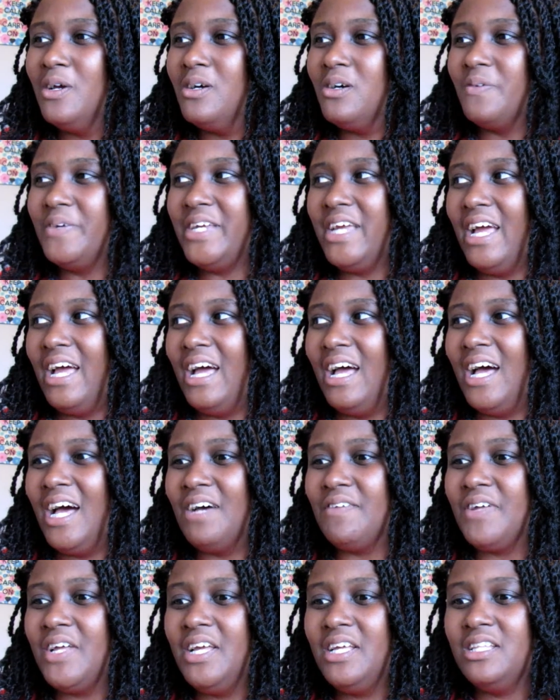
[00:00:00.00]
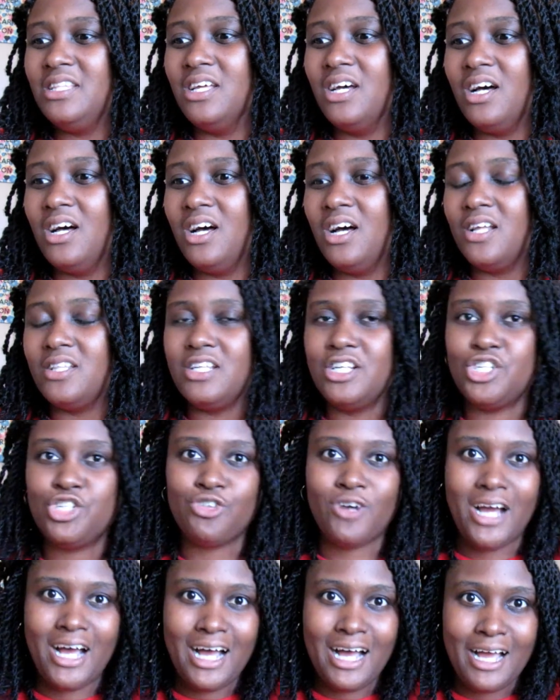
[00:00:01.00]
We have the
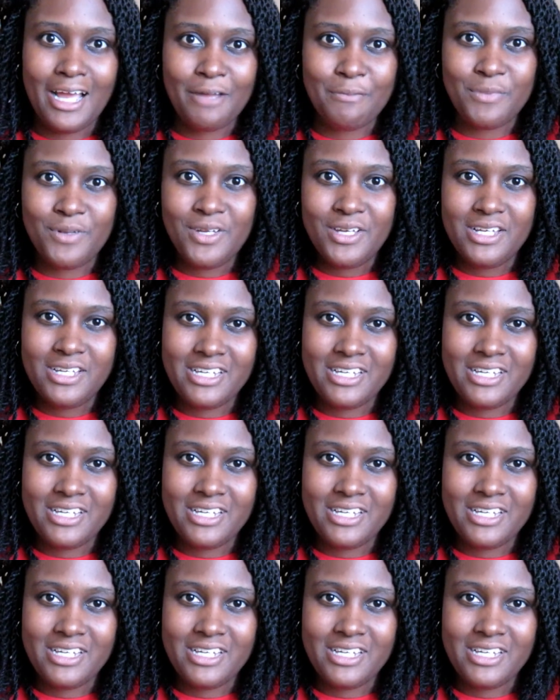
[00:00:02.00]
tribe